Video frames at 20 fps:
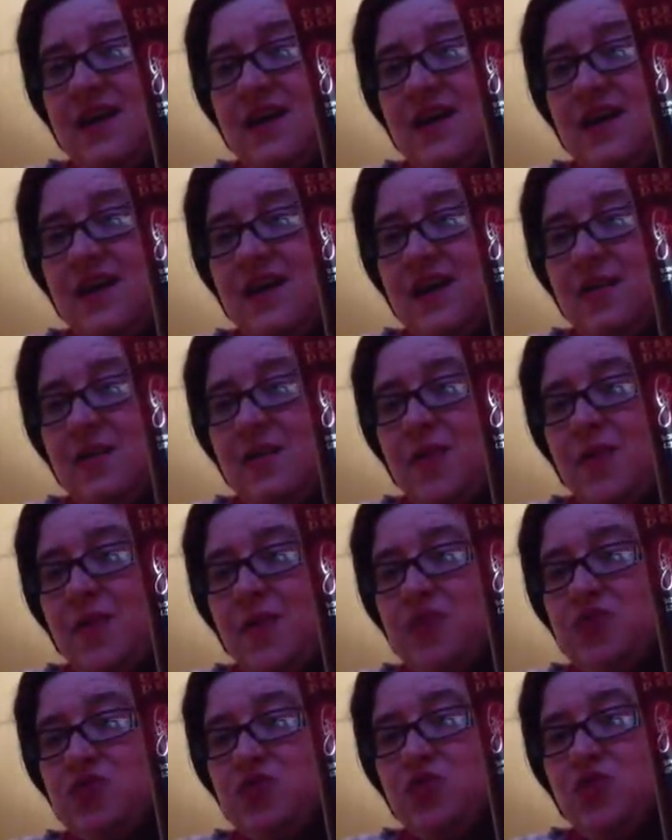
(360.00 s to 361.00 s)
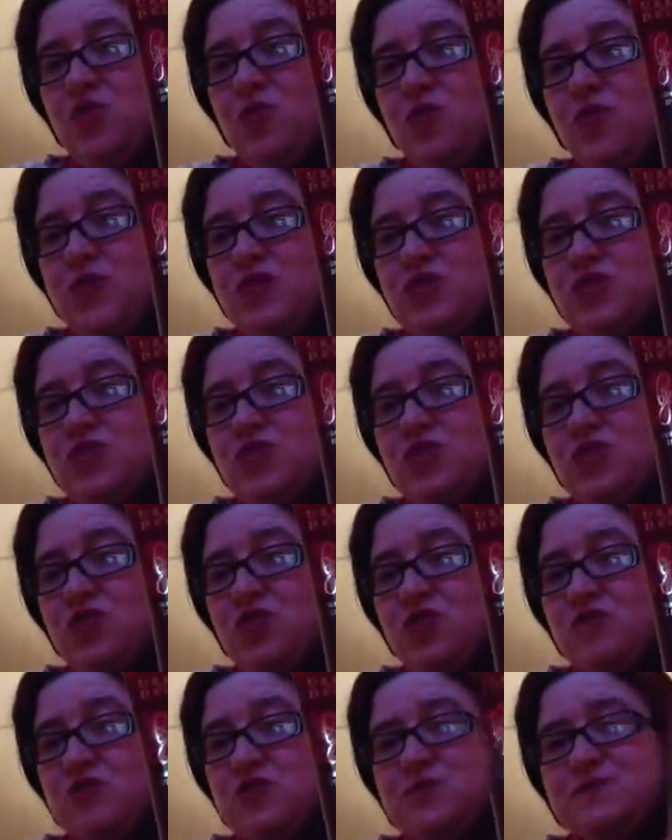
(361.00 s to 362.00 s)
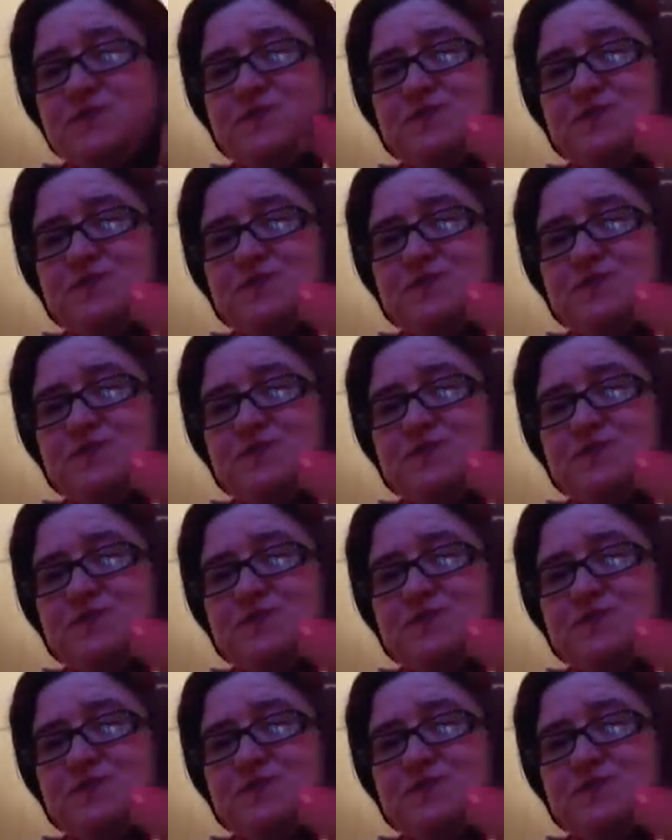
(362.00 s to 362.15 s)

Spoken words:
I'm not sure what it's called